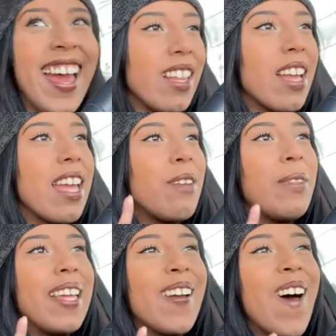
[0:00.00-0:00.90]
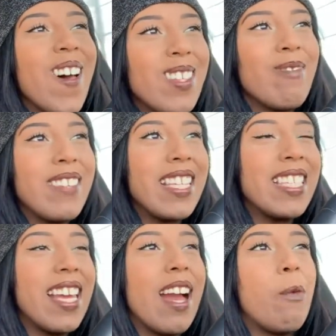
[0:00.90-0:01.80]
like and then when they called me
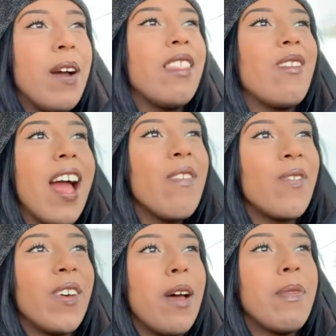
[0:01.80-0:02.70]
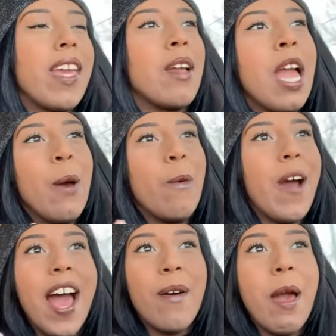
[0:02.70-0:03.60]
saying I won the raffle I'm like
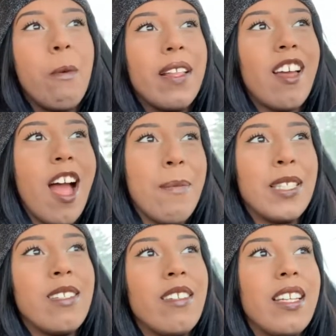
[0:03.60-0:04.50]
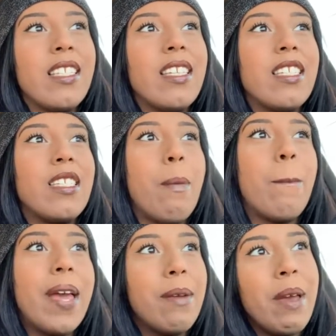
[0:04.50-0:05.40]
wow I won the opportunity to
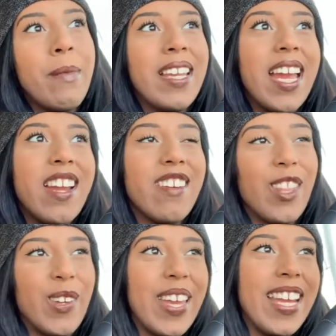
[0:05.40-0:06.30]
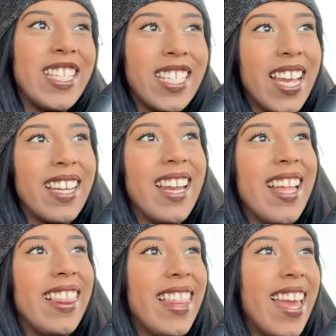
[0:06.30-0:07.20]
spend my money at your
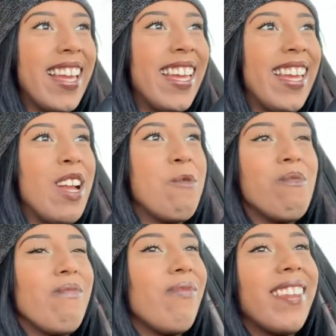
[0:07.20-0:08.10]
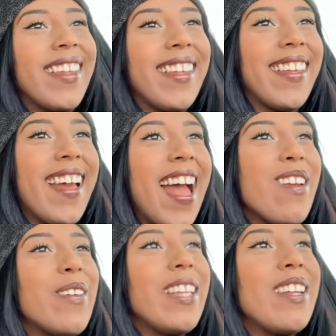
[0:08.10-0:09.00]
location like
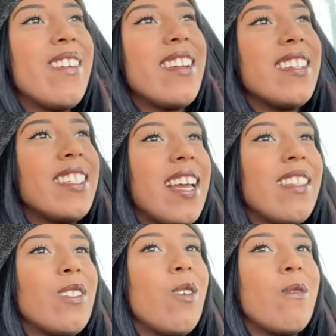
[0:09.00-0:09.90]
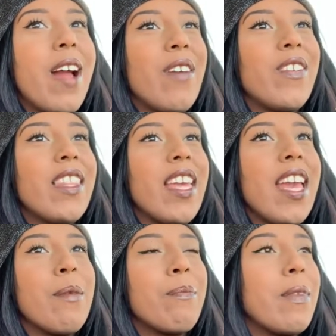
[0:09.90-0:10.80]
I really don't understand this whole raffle
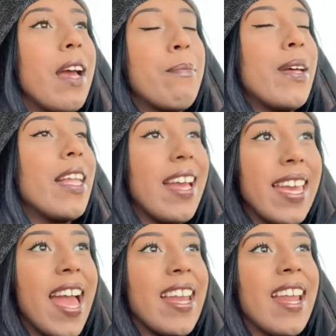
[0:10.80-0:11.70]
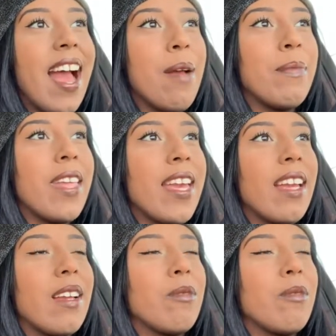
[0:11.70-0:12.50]
thing but again I'm like